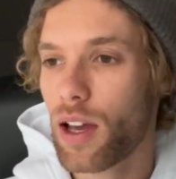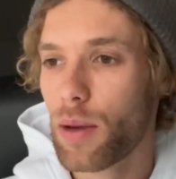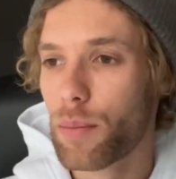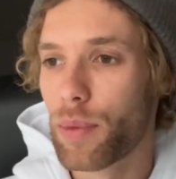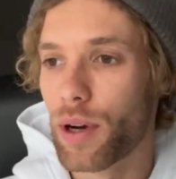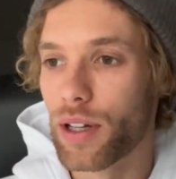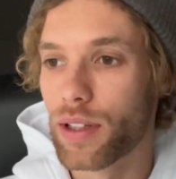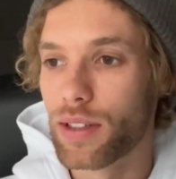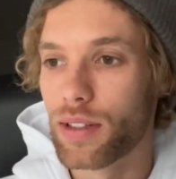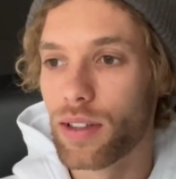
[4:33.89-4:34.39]

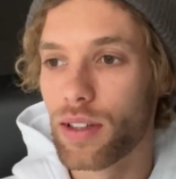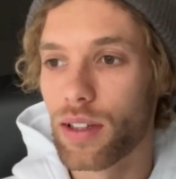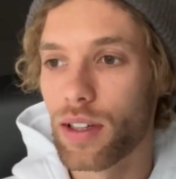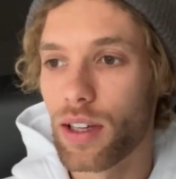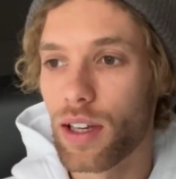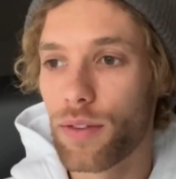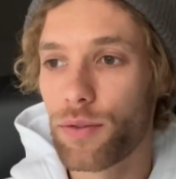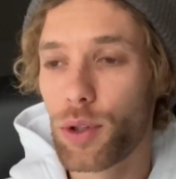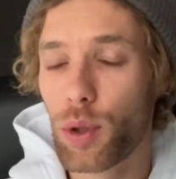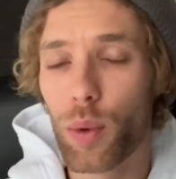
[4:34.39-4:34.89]
But
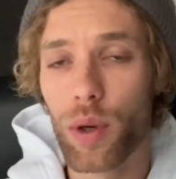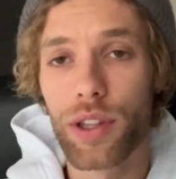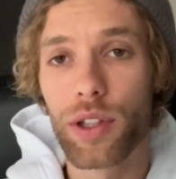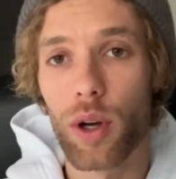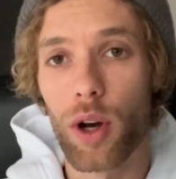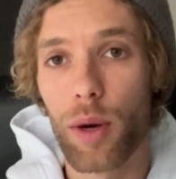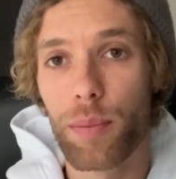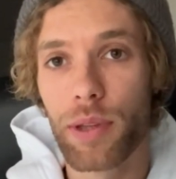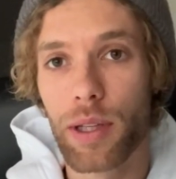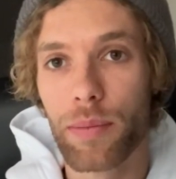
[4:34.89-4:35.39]
if you want to
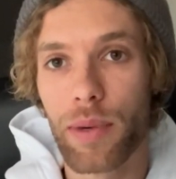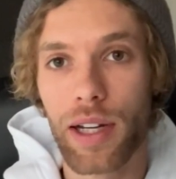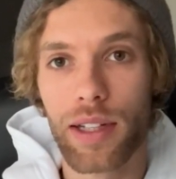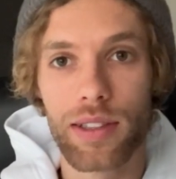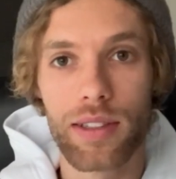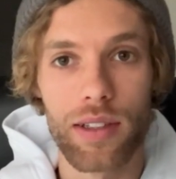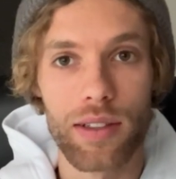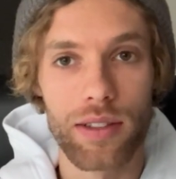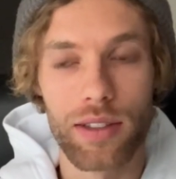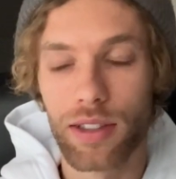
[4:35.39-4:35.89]

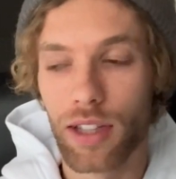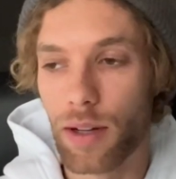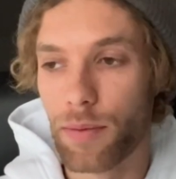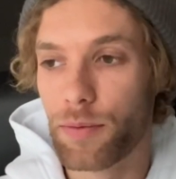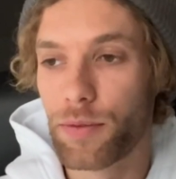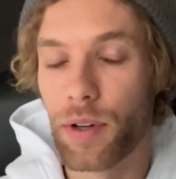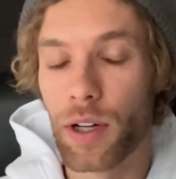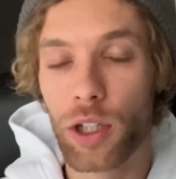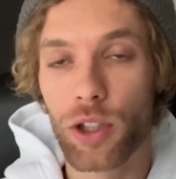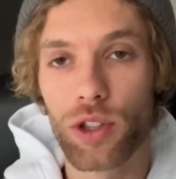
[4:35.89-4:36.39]
optimize some
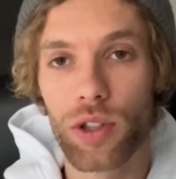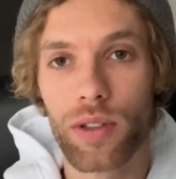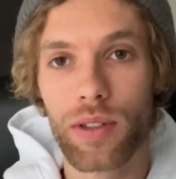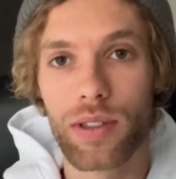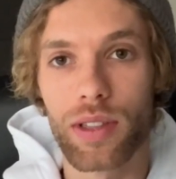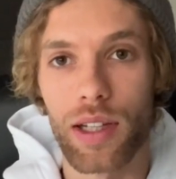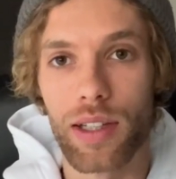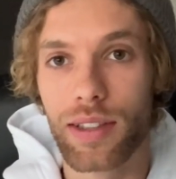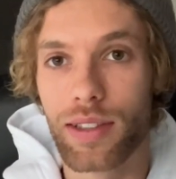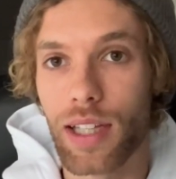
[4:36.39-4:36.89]

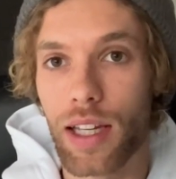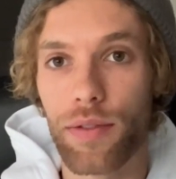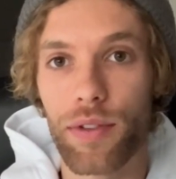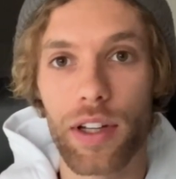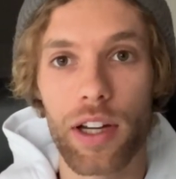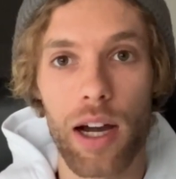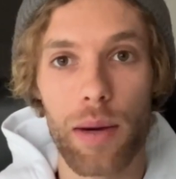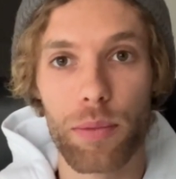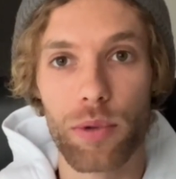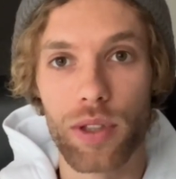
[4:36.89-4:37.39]
functions and save a
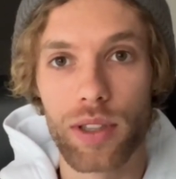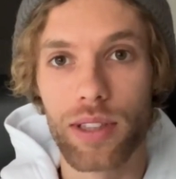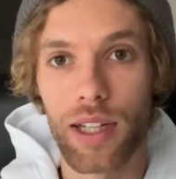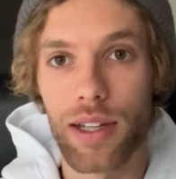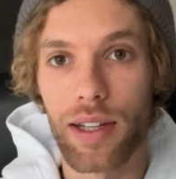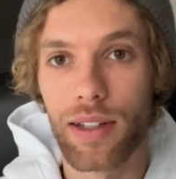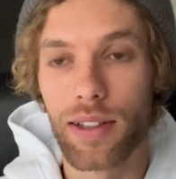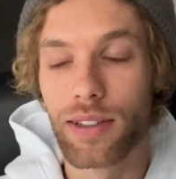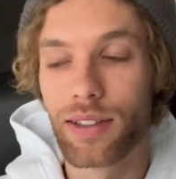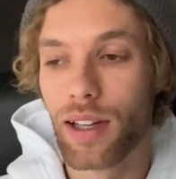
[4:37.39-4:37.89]
couple
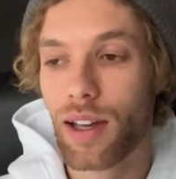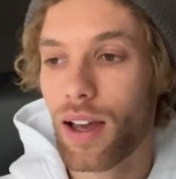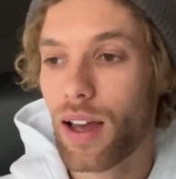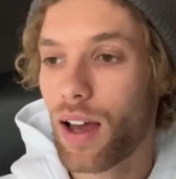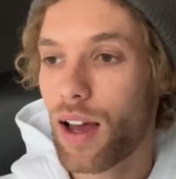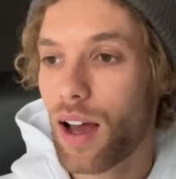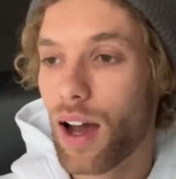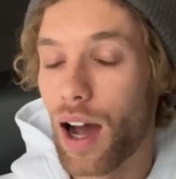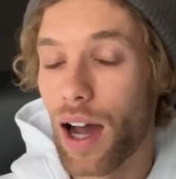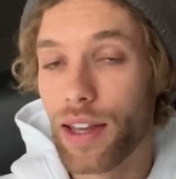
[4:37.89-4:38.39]
seconds,
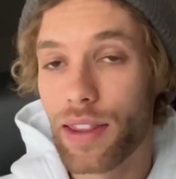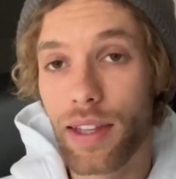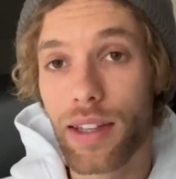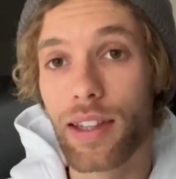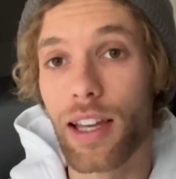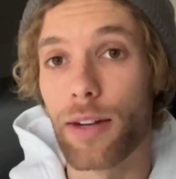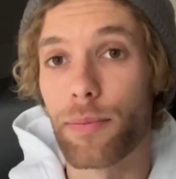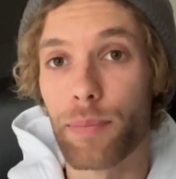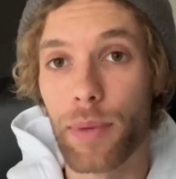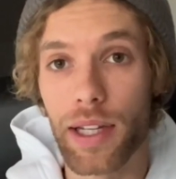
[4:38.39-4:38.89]
I think
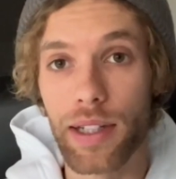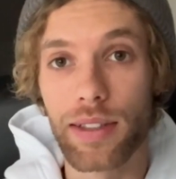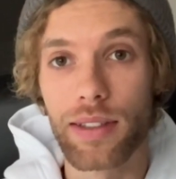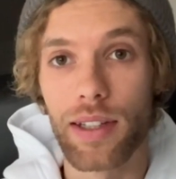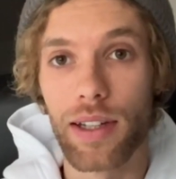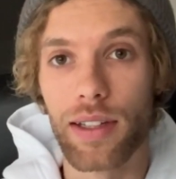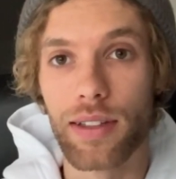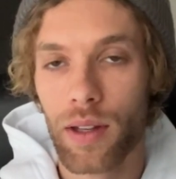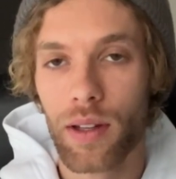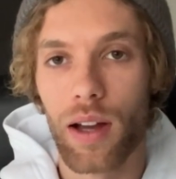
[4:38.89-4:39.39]
that makes
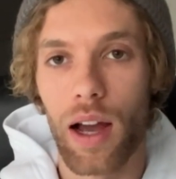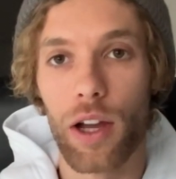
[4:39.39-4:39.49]
sense.